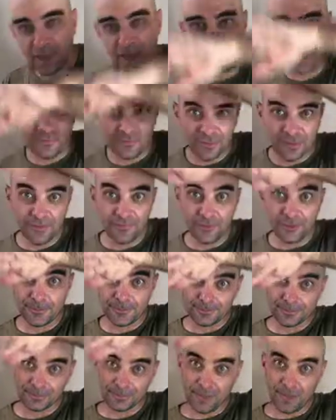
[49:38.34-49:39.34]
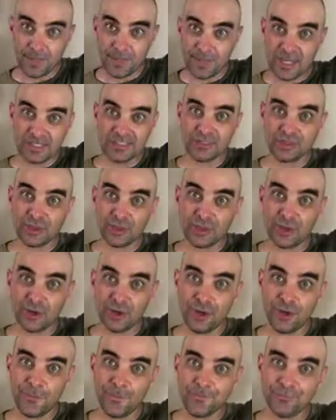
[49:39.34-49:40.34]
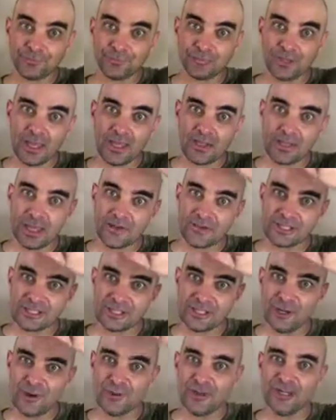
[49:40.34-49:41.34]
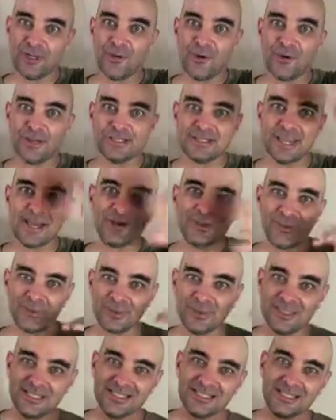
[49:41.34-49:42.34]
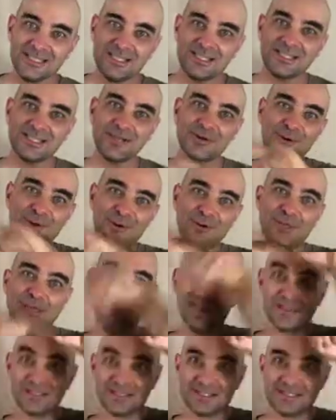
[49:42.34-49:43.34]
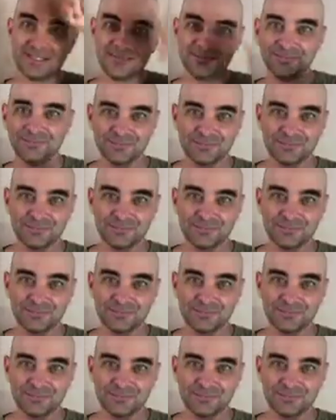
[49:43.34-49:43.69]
and the flavor peaked at the 3rd, and now it's slowly going down. Now with these teas, they don't go like this.